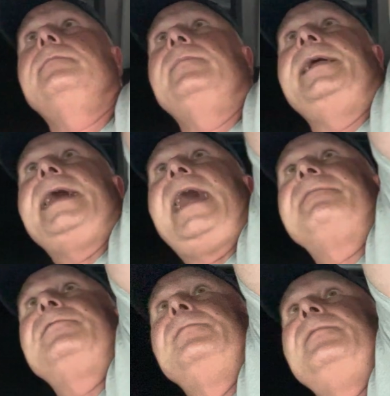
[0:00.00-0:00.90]
they
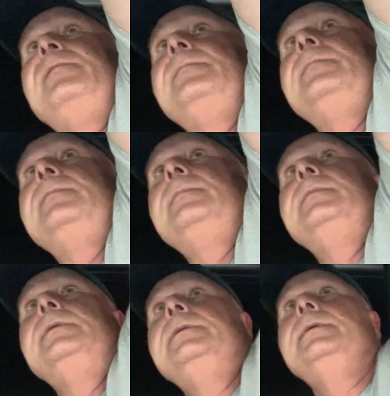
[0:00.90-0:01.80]
have to
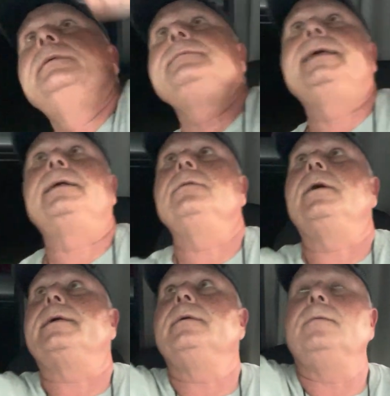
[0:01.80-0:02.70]
take a
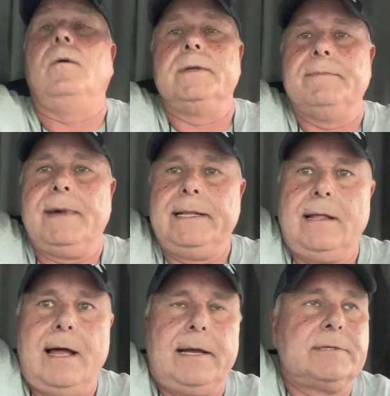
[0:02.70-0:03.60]
look at my
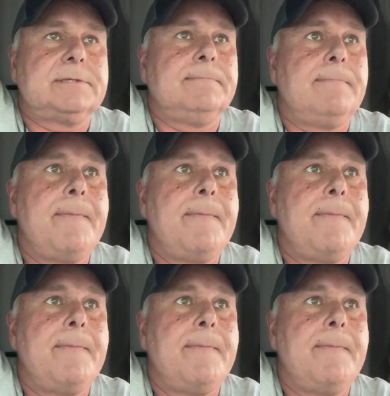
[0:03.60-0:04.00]
logs.